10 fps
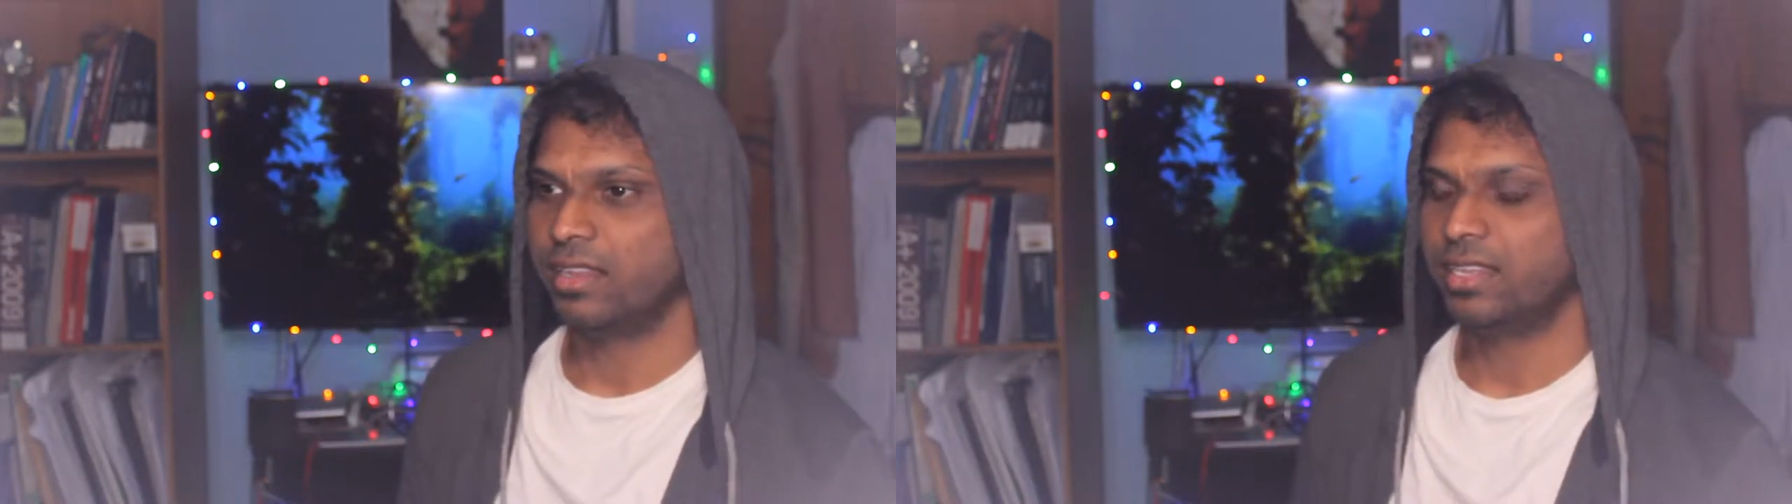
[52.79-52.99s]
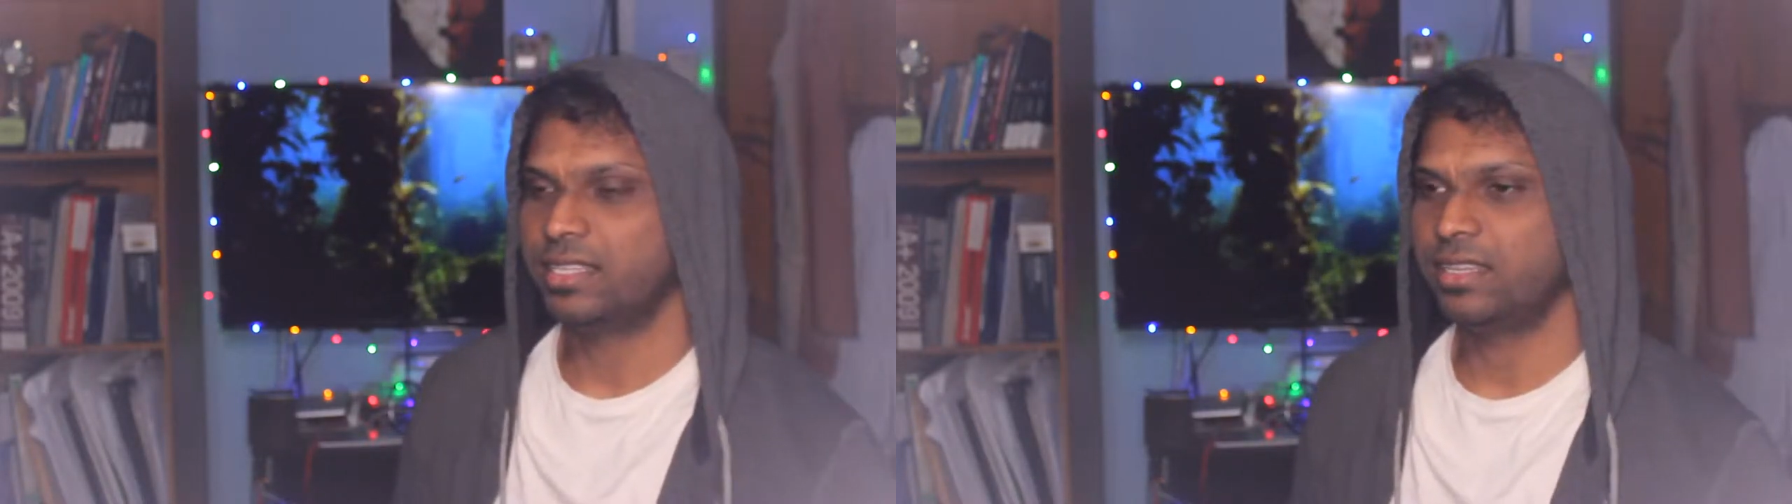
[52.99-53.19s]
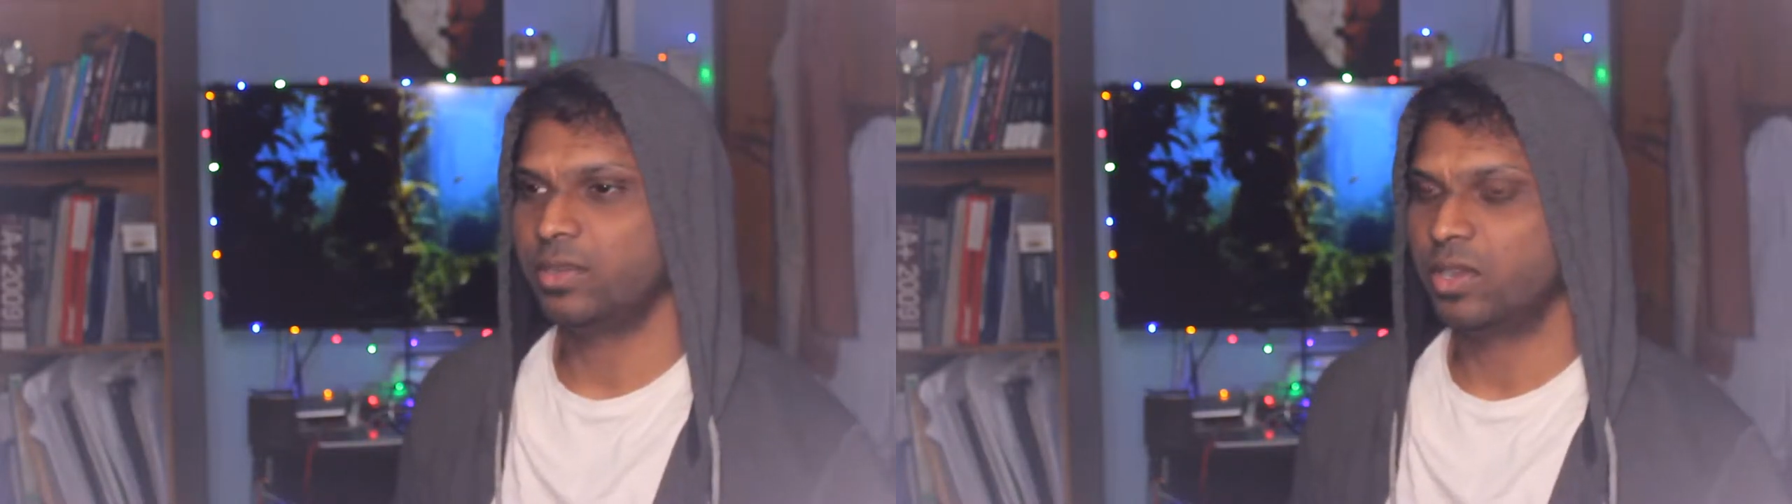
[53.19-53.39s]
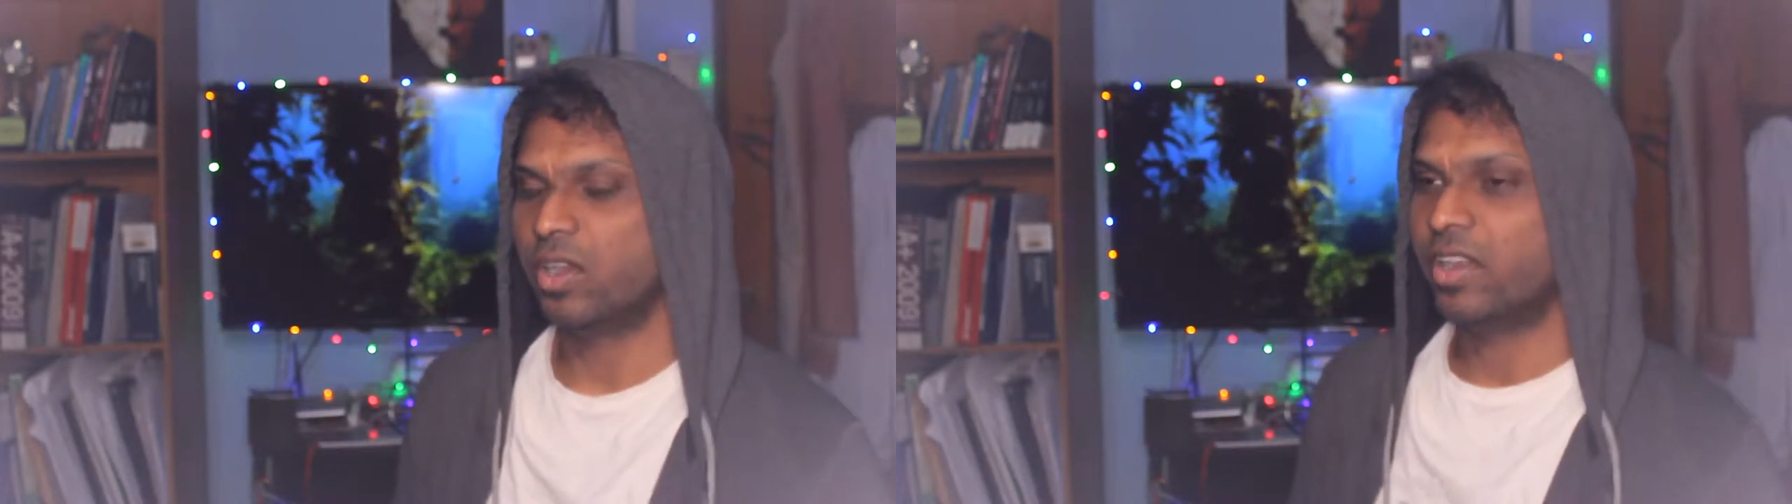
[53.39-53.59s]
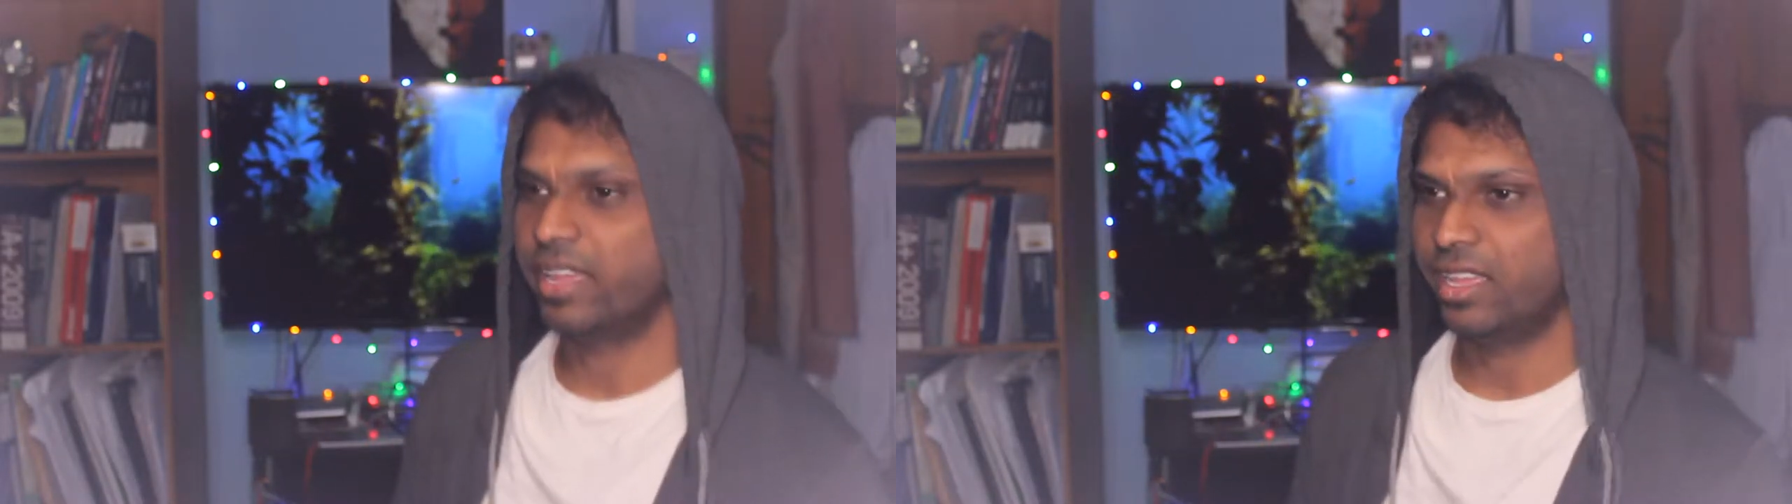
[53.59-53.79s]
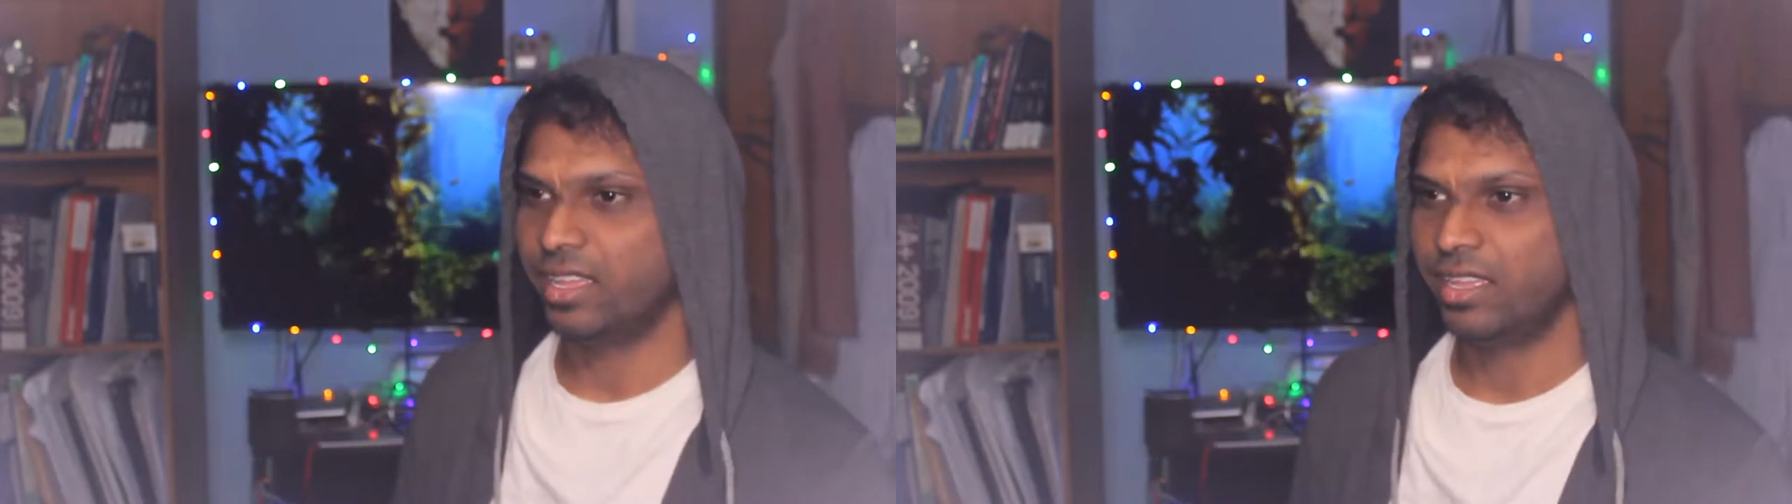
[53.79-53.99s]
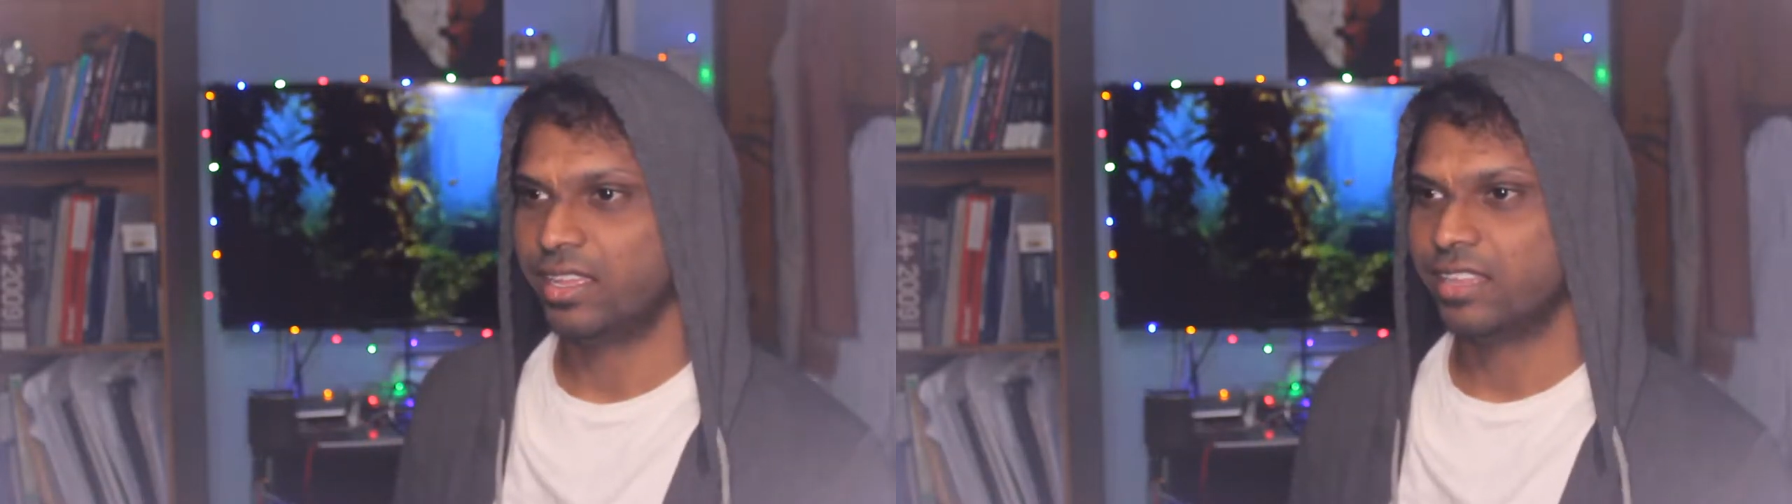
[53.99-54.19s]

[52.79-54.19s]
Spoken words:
let's say your God A